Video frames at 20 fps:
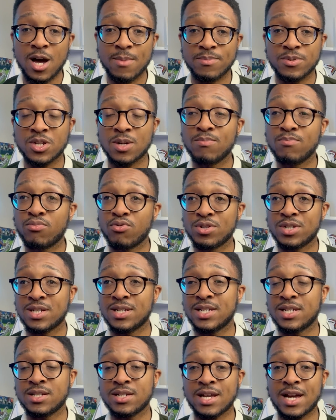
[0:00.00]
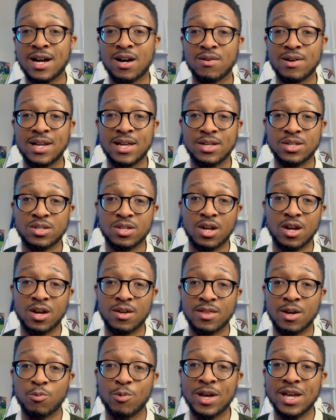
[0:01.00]
Some Brazilian outlets
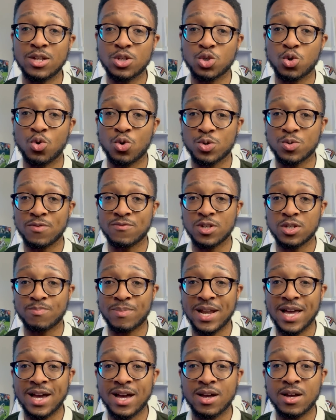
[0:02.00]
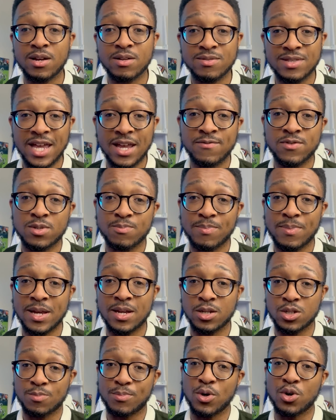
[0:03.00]
that we're in talks with this player, they've
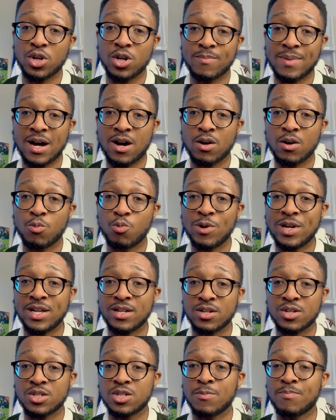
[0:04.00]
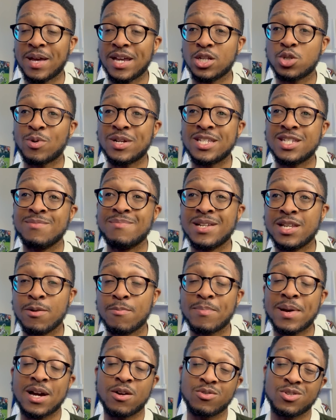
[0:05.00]
spoken about a willingness to pay £20 million.
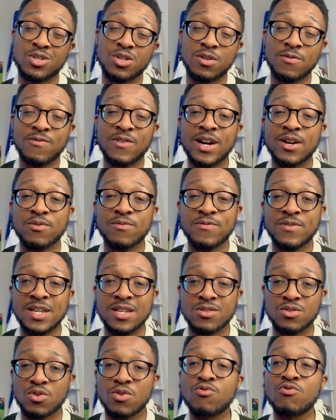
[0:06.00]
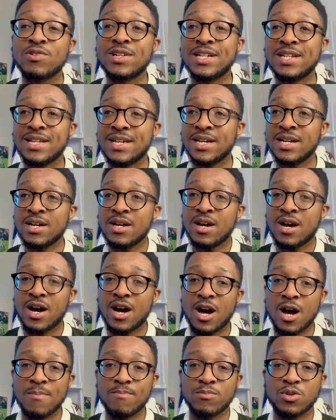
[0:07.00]
So the final fee is not really
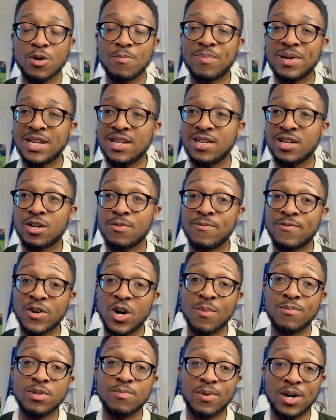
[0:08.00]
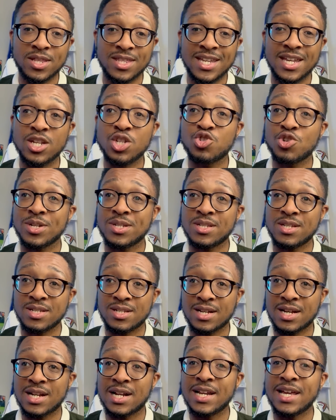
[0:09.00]
completely confirmed, but the interest is
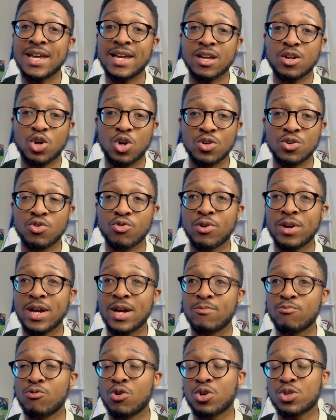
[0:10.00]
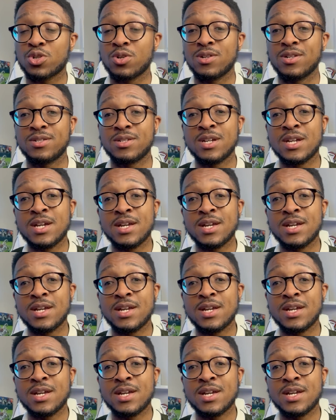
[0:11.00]
clear, concrete and rock solid.